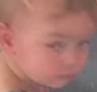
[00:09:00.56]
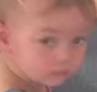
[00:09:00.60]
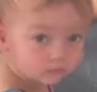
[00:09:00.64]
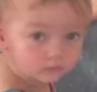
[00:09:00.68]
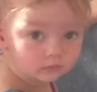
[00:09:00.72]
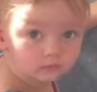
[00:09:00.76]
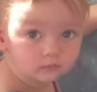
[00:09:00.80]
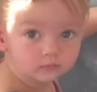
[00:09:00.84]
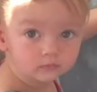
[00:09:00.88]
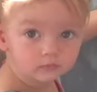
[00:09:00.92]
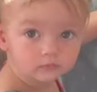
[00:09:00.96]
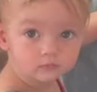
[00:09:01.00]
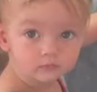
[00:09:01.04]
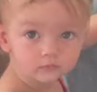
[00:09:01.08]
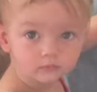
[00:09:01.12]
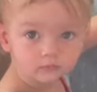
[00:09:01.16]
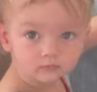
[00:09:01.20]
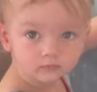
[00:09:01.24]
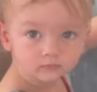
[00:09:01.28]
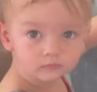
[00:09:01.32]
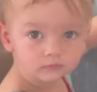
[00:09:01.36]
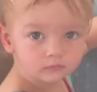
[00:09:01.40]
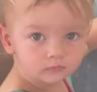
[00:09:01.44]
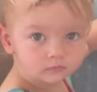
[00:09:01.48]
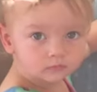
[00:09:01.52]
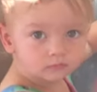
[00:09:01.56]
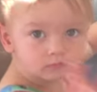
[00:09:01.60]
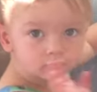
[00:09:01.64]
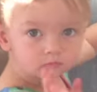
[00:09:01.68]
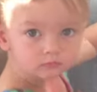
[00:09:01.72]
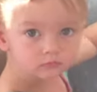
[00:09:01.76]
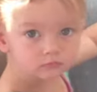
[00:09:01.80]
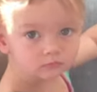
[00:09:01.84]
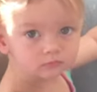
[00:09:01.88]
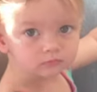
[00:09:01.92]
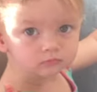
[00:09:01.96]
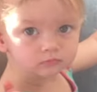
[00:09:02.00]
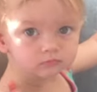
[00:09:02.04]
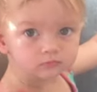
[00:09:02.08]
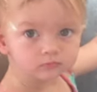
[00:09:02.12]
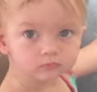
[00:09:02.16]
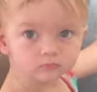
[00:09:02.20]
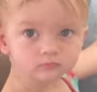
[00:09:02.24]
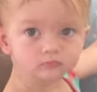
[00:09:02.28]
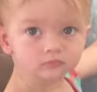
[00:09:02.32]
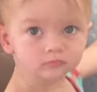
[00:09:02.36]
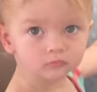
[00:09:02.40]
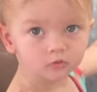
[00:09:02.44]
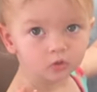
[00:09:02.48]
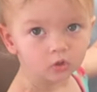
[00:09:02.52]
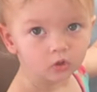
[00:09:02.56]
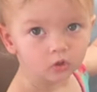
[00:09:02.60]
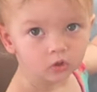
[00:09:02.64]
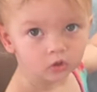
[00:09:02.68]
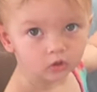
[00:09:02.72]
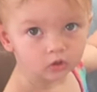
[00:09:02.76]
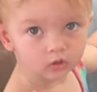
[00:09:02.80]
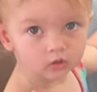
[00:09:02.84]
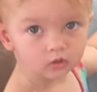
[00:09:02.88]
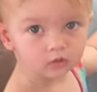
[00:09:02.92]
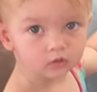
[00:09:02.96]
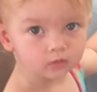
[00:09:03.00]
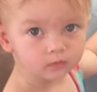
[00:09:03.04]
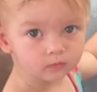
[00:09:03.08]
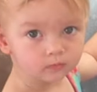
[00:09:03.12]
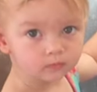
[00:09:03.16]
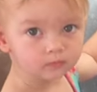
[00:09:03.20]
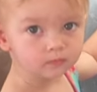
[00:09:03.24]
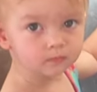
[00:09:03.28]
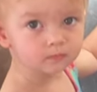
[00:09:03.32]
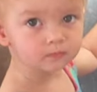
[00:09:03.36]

is going to help me. She's already put some